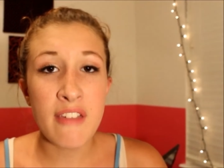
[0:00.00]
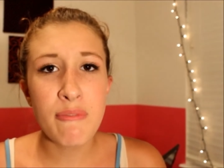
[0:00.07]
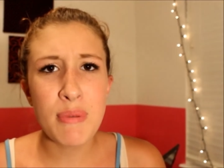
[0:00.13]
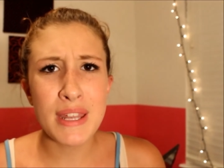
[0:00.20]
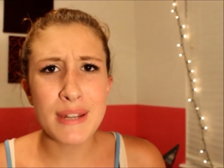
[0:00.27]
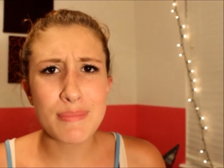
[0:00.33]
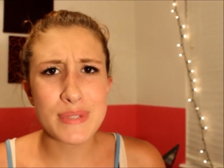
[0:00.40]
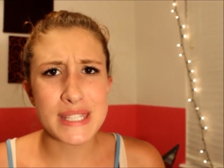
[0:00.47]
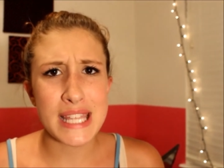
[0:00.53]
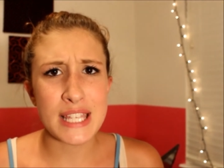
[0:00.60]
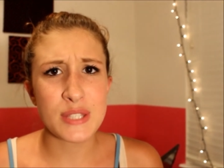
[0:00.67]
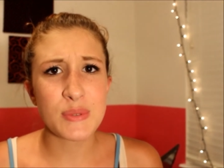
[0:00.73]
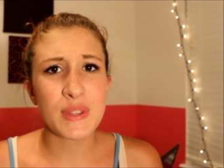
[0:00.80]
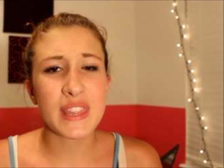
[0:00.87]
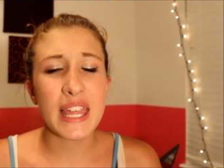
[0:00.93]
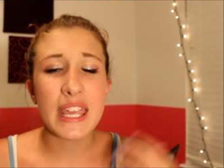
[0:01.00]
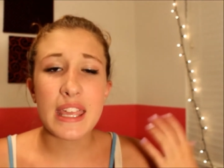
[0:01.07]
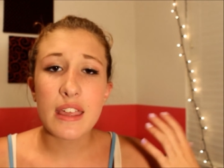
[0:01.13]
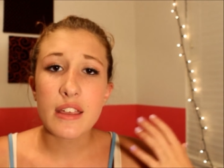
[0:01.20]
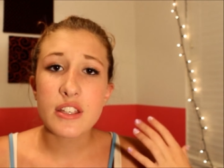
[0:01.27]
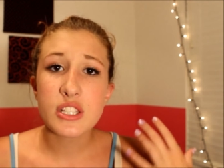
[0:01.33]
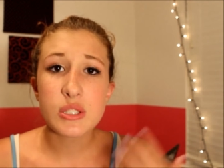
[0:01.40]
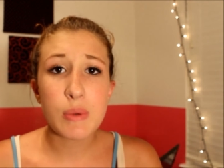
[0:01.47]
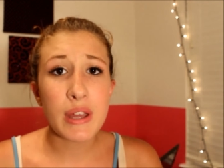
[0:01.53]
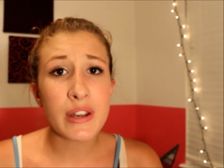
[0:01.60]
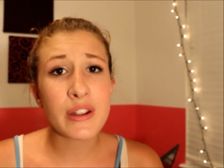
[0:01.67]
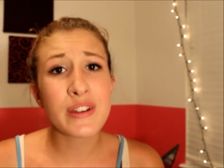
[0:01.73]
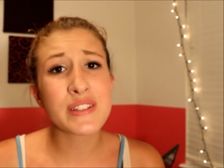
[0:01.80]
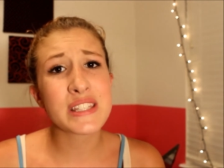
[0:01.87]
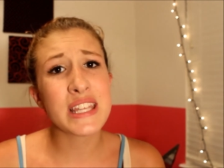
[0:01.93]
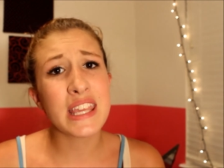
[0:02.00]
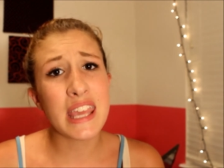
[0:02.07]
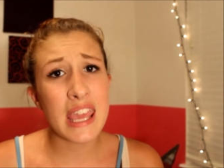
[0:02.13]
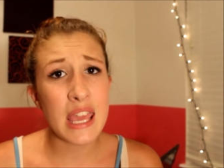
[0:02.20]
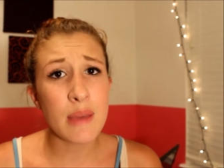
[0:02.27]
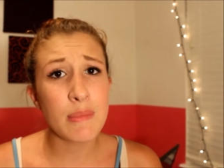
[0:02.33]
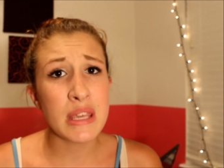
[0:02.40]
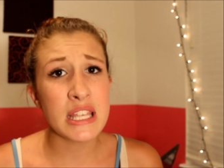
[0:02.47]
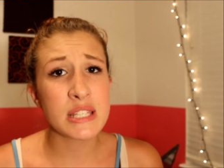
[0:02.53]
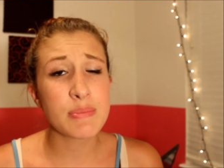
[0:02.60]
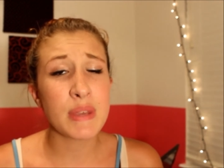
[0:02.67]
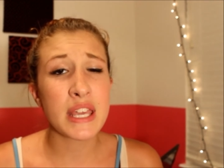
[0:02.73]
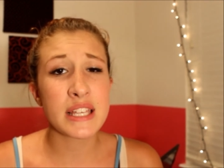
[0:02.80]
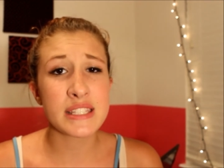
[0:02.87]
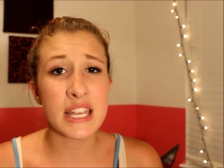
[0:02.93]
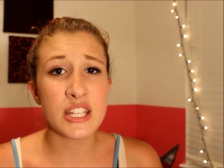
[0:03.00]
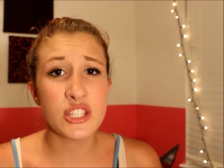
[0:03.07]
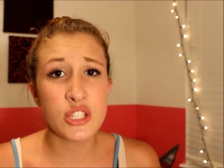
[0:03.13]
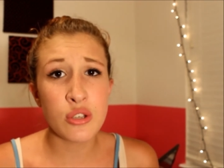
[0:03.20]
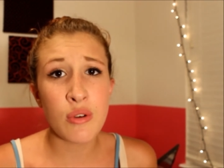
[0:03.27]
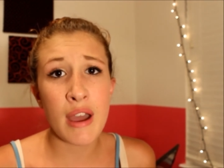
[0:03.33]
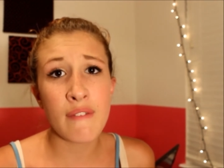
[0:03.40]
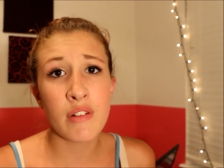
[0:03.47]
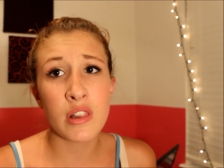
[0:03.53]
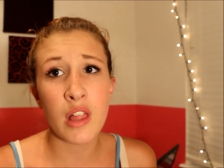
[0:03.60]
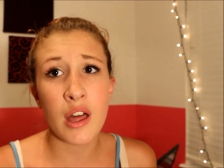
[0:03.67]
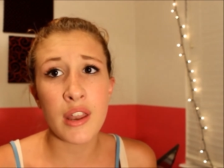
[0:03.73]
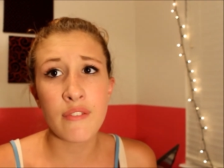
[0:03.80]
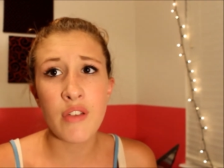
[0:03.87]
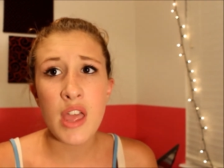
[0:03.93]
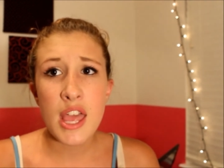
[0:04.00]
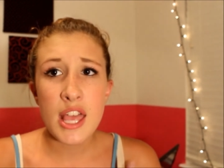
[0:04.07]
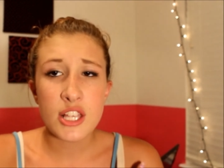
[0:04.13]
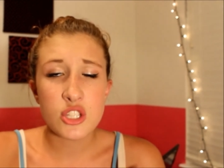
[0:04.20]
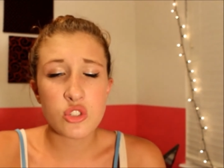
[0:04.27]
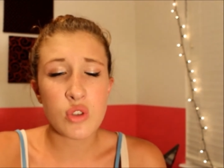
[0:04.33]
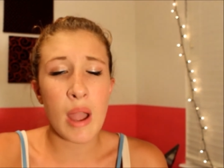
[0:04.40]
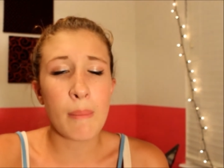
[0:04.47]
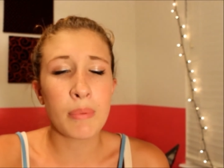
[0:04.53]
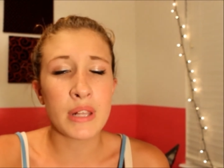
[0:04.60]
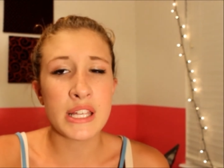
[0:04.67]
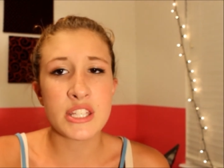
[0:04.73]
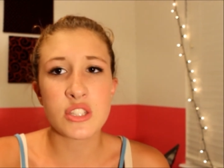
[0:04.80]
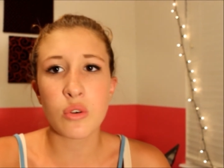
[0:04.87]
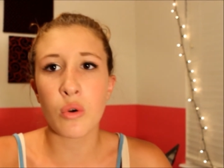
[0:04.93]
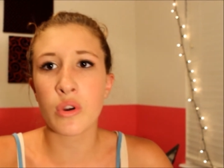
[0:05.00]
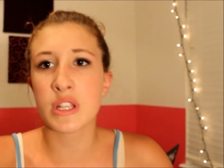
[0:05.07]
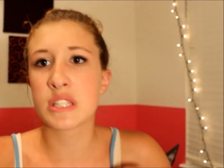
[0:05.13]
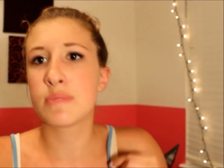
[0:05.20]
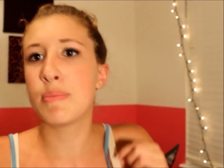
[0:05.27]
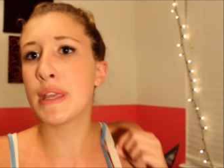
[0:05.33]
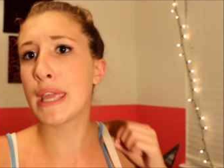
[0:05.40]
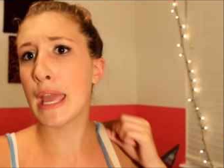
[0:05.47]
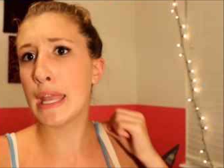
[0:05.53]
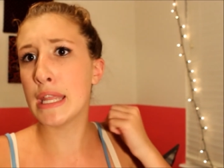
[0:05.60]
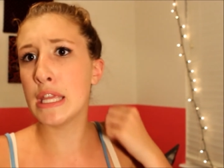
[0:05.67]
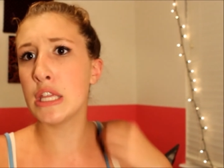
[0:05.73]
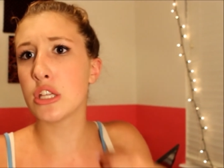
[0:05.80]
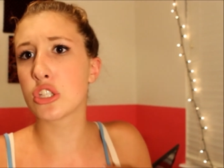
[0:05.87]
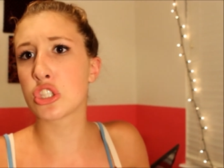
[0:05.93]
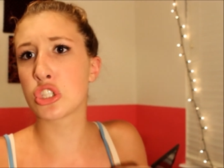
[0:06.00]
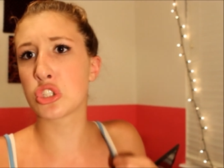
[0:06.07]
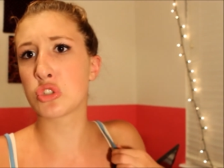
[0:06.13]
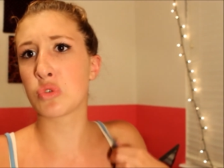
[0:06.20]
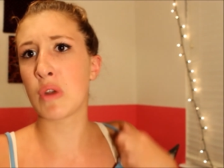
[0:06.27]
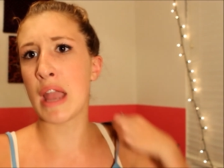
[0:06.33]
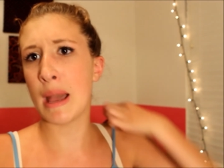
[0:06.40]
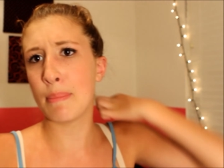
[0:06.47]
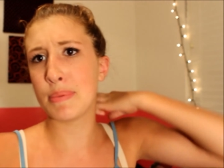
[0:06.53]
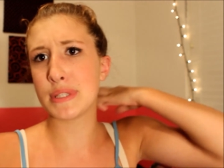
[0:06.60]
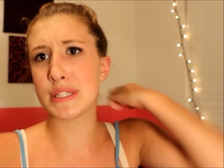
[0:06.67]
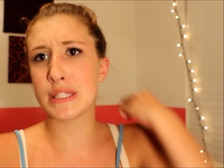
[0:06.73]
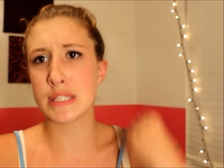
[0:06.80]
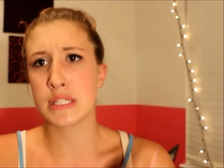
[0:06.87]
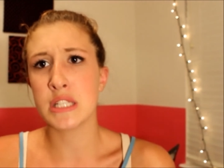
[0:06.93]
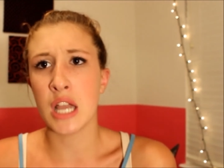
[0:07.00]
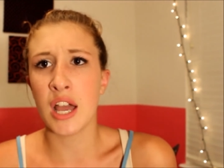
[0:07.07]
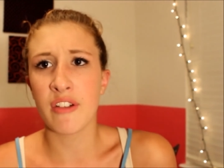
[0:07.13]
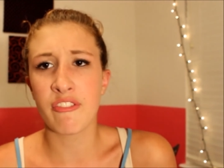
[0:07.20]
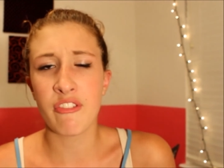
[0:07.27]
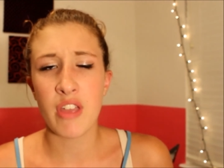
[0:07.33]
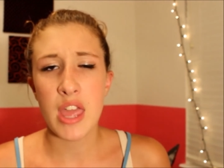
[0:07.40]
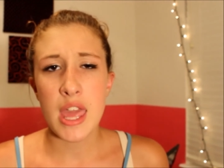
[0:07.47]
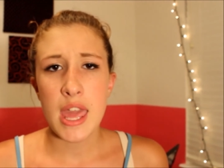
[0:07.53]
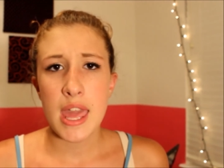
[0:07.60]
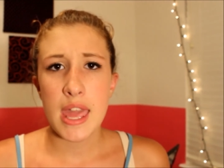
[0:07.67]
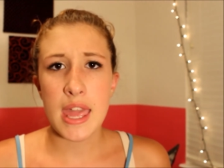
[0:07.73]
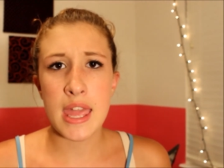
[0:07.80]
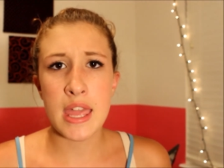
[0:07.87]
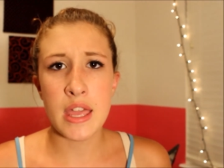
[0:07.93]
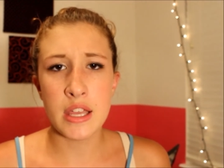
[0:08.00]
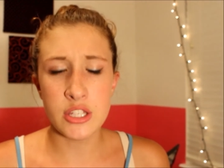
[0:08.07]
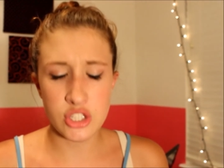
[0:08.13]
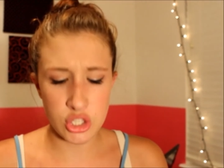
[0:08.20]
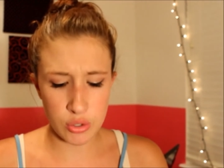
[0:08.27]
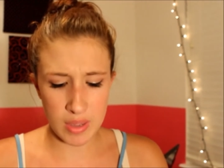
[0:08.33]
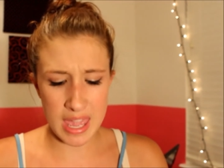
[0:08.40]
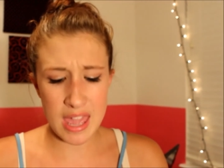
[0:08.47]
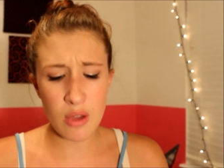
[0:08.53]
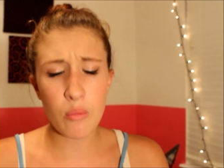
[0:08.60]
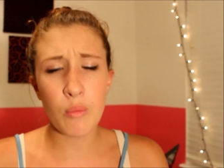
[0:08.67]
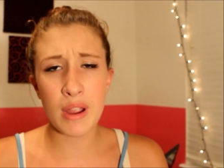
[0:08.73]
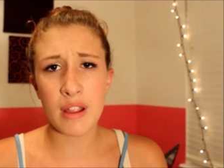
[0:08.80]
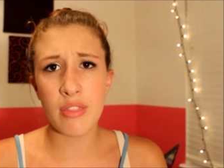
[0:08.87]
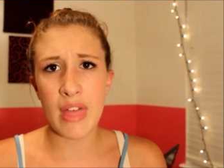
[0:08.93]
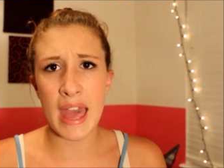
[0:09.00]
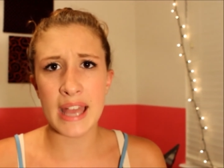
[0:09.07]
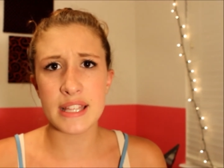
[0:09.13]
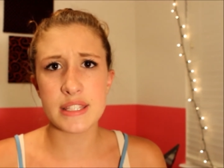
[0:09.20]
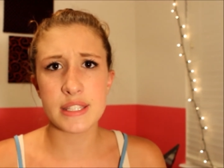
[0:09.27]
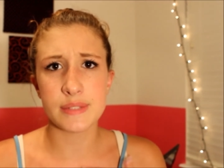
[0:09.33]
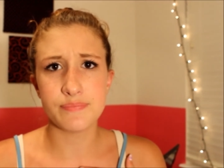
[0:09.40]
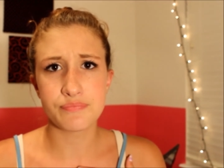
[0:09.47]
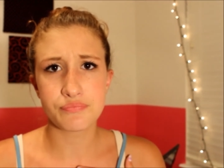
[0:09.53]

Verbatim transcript: I've been obsessed with like sweaters and camis because I do have a lot of strapless or spaghetti straps stuff and you can't wear that